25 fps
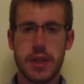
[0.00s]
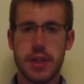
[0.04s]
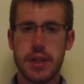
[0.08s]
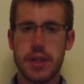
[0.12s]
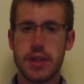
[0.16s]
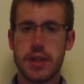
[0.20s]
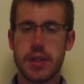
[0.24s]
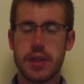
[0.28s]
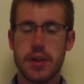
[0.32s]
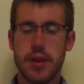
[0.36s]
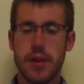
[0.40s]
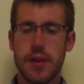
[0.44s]

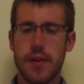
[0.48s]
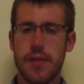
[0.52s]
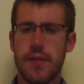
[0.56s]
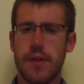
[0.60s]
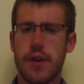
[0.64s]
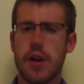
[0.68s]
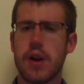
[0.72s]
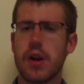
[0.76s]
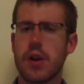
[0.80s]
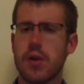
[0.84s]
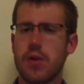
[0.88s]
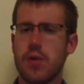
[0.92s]
is a
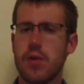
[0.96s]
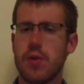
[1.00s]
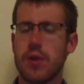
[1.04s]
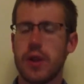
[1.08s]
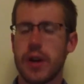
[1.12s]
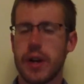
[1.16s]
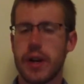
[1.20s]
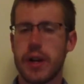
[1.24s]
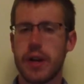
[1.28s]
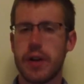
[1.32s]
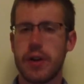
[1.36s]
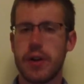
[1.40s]
very cool
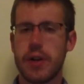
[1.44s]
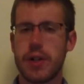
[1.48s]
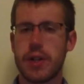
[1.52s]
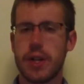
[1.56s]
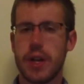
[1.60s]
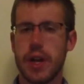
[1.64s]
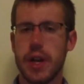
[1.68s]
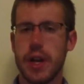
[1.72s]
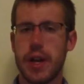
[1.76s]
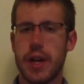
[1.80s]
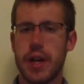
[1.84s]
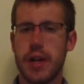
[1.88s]

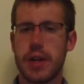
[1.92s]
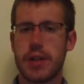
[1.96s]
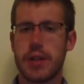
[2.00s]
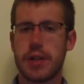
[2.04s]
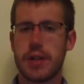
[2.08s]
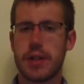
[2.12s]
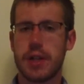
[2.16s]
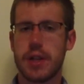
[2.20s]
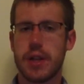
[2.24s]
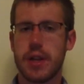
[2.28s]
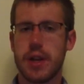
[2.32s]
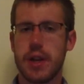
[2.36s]
technology
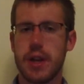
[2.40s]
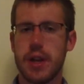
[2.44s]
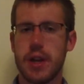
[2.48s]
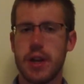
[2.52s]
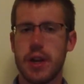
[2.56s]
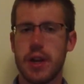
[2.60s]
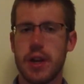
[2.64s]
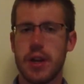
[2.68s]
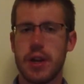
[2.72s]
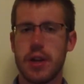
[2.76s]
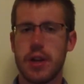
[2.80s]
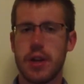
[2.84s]
as
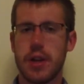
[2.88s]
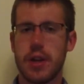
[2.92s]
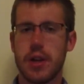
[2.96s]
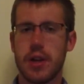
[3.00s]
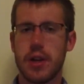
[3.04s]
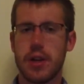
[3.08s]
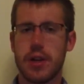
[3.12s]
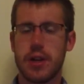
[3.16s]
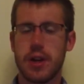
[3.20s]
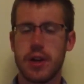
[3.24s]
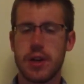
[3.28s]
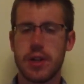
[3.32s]

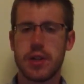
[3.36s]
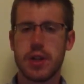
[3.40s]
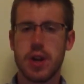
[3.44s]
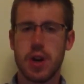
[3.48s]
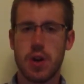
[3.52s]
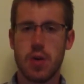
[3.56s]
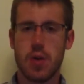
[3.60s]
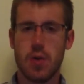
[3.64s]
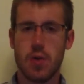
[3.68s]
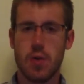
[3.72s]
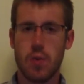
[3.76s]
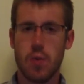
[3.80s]
it
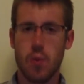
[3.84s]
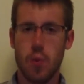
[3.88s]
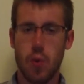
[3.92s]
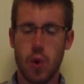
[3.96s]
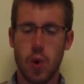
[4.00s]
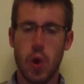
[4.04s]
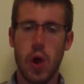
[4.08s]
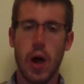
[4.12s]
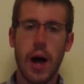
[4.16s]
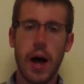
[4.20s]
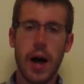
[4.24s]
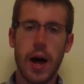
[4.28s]
doesn't
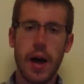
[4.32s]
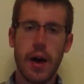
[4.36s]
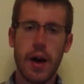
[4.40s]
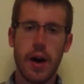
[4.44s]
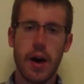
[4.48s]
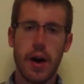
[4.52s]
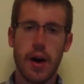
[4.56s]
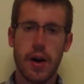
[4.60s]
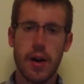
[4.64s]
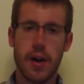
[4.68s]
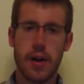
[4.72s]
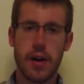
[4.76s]
rely
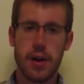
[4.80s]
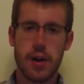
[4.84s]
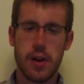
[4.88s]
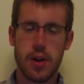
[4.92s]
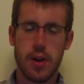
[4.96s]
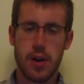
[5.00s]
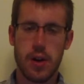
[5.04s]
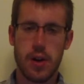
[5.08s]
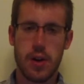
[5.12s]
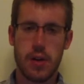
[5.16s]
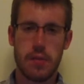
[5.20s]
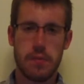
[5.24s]
on
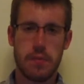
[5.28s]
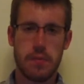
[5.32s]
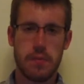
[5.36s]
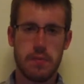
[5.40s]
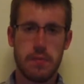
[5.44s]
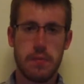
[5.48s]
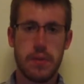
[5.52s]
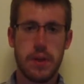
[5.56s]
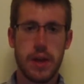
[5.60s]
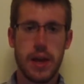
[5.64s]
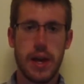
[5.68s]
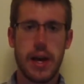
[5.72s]

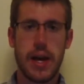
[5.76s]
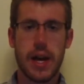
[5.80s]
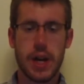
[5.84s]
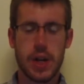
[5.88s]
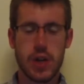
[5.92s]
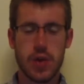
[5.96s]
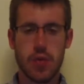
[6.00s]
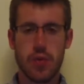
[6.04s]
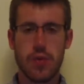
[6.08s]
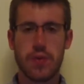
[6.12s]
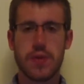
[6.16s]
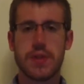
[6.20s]
the
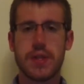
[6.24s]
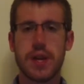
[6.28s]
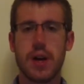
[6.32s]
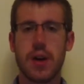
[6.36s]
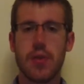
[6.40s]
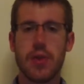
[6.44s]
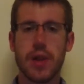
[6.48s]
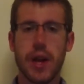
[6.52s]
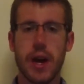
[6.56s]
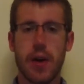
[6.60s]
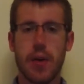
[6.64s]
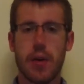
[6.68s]
actual
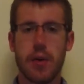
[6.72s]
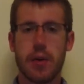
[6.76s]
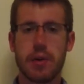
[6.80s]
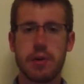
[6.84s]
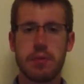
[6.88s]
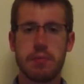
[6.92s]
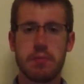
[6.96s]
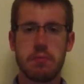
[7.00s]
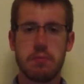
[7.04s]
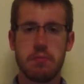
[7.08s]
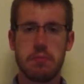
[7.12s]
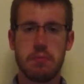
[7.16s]
cell towers,
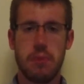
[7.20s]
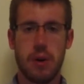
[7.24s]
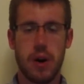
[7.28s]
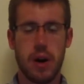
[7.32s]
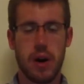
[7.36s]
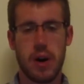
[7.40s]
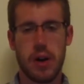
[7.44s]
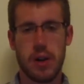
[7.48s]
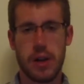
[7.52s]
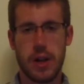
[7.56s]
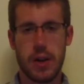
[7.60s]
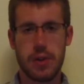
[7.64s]

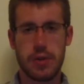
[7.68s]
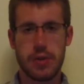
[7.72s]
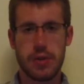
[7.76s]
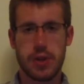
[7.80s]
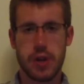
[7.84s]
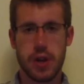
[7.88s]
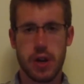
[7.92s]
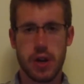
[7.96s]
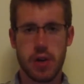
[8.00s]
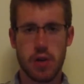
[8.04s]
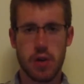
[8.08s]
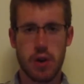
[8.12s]
but allows
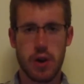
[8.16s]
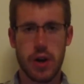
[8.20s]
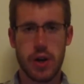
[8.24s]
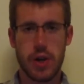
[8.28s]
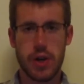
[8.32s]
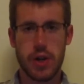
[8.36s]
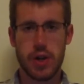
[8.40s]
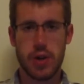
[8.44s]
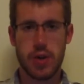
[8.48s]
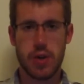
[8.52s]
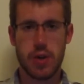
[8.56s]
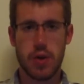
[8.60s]
you to
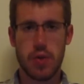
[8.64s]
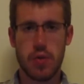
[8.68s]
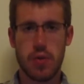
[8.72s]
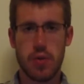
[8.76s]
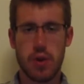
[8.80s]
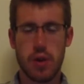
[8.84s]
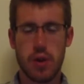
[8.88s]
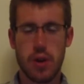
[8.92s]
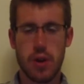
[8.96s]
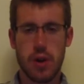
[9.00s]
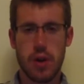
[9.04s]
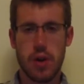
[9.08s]
create your
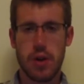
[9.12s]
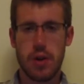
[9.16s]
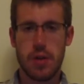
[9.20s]
own